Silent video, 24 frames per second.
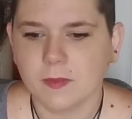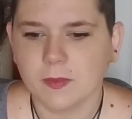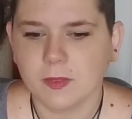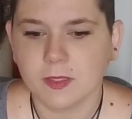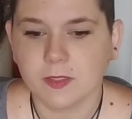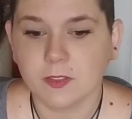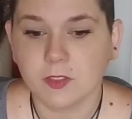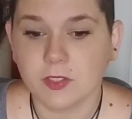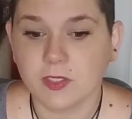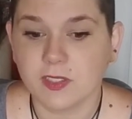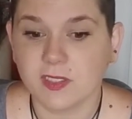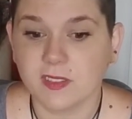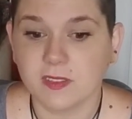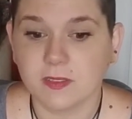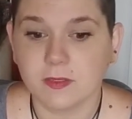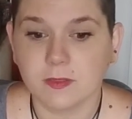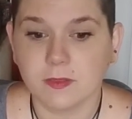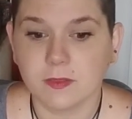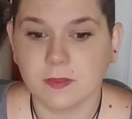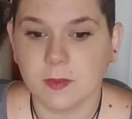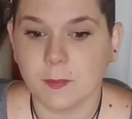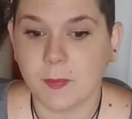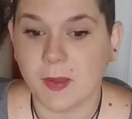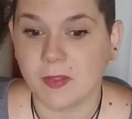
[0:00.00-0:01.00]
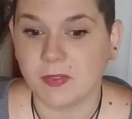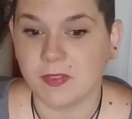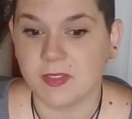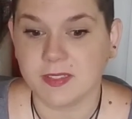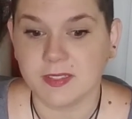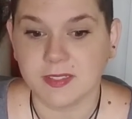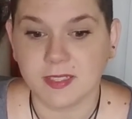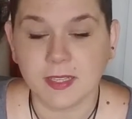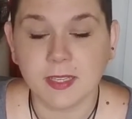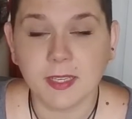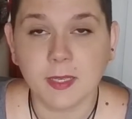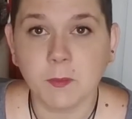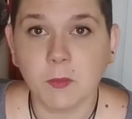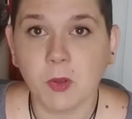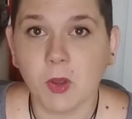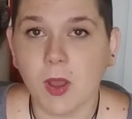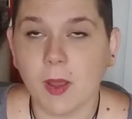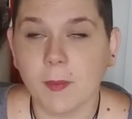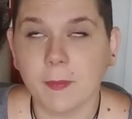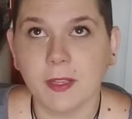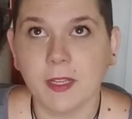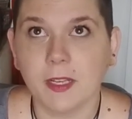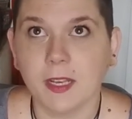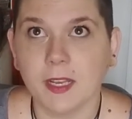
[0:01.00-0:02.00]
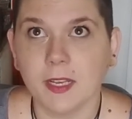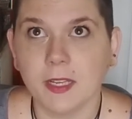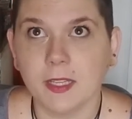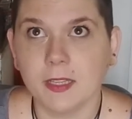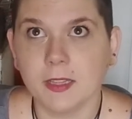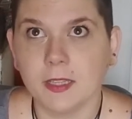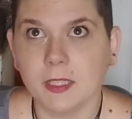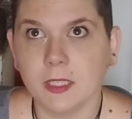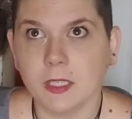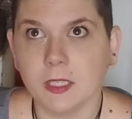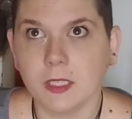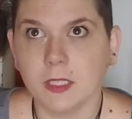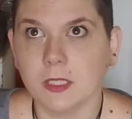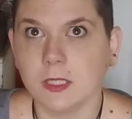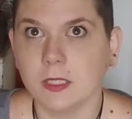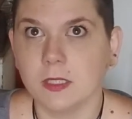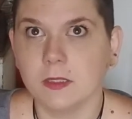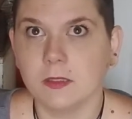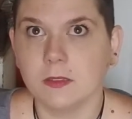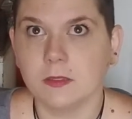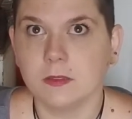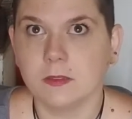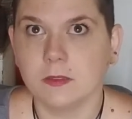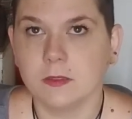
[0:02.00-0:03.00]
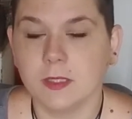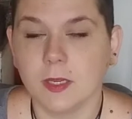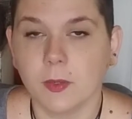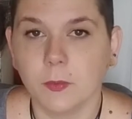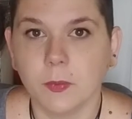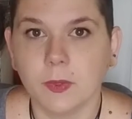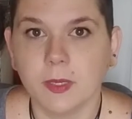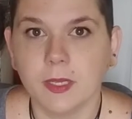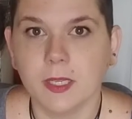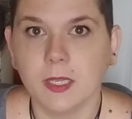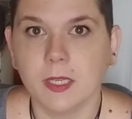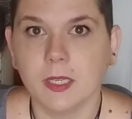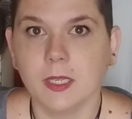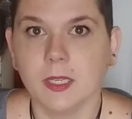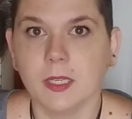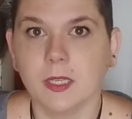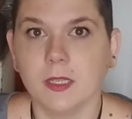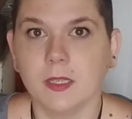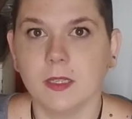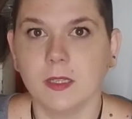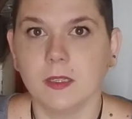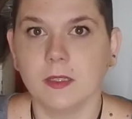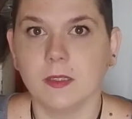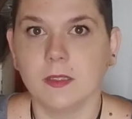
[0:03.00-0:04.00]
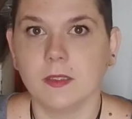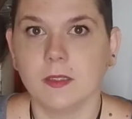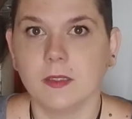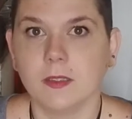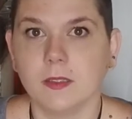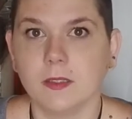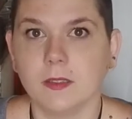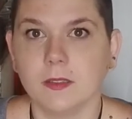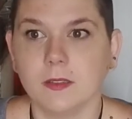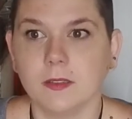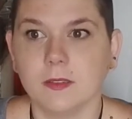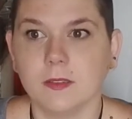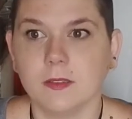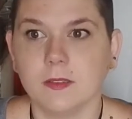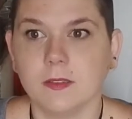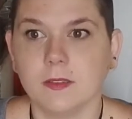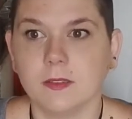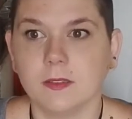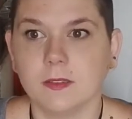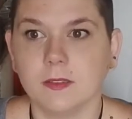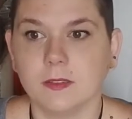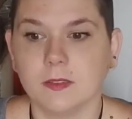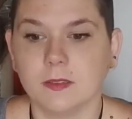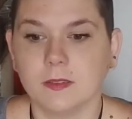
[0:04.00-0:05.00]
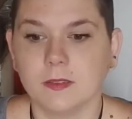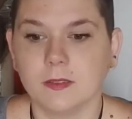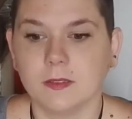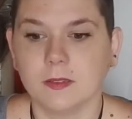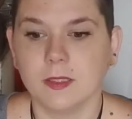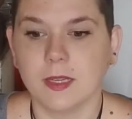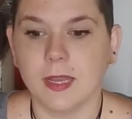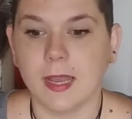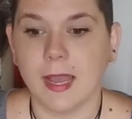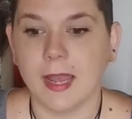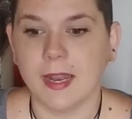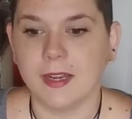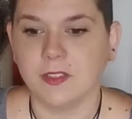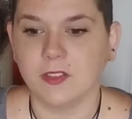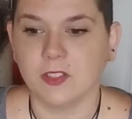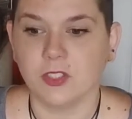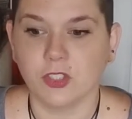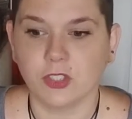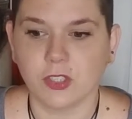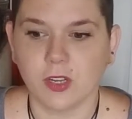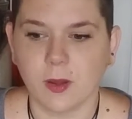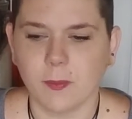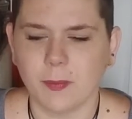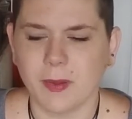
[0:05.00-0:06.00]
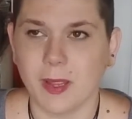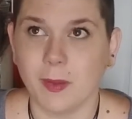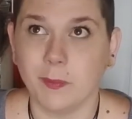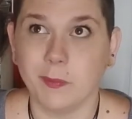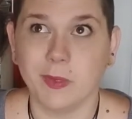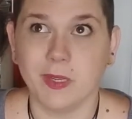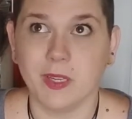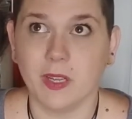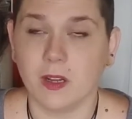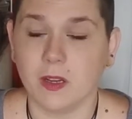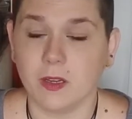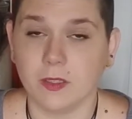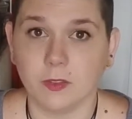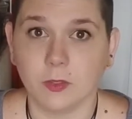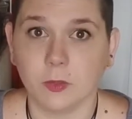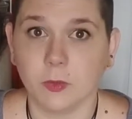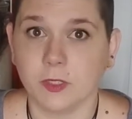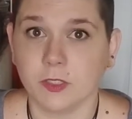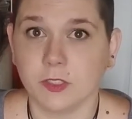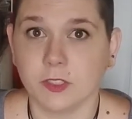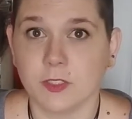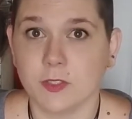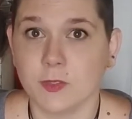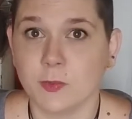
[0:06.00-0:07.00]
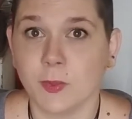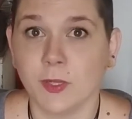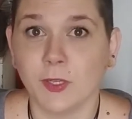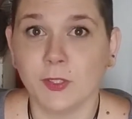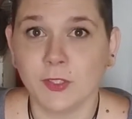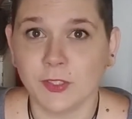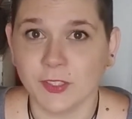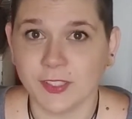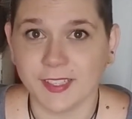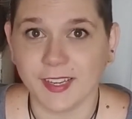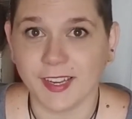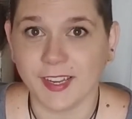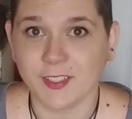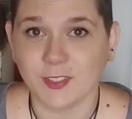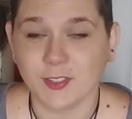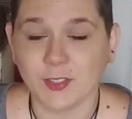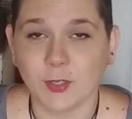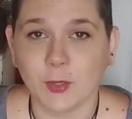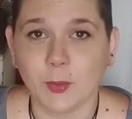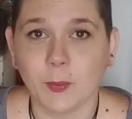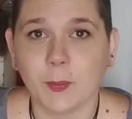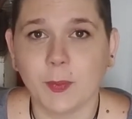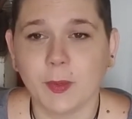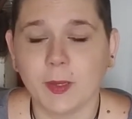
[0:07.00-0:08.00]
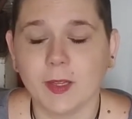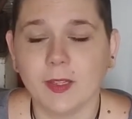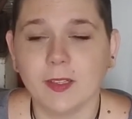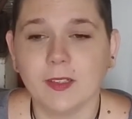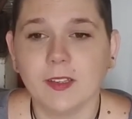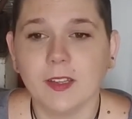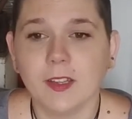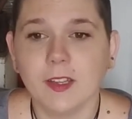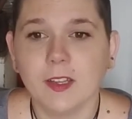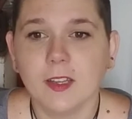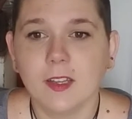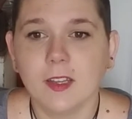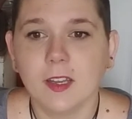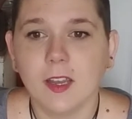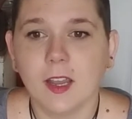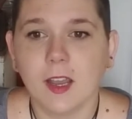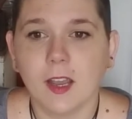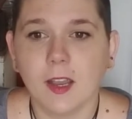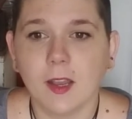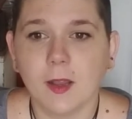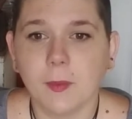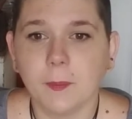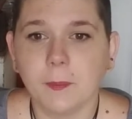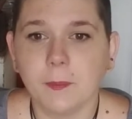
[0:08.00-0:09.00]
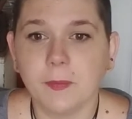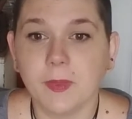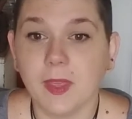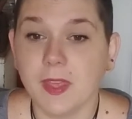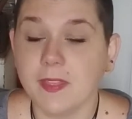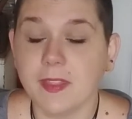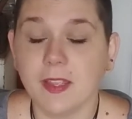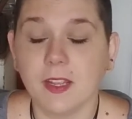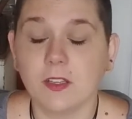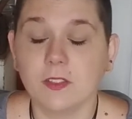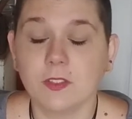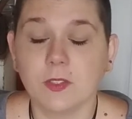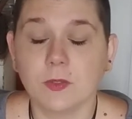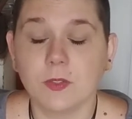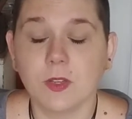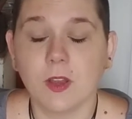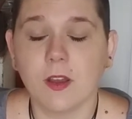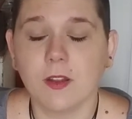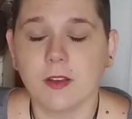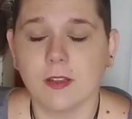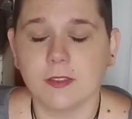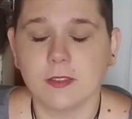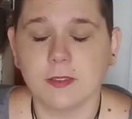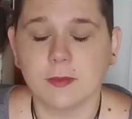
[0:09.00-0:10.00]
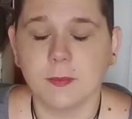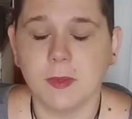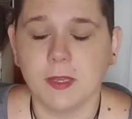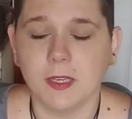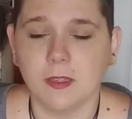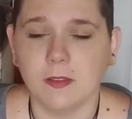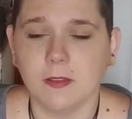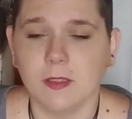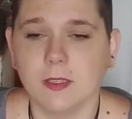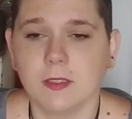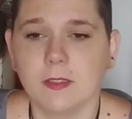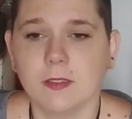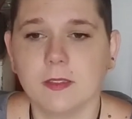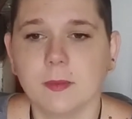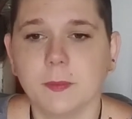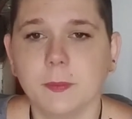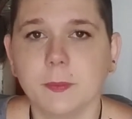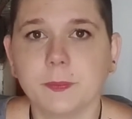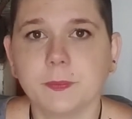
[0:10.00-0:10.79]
just about the singing bowl. I mean, anything that we had in the shop and beyond, questions we couldn't answer, but, and they also taught us many things.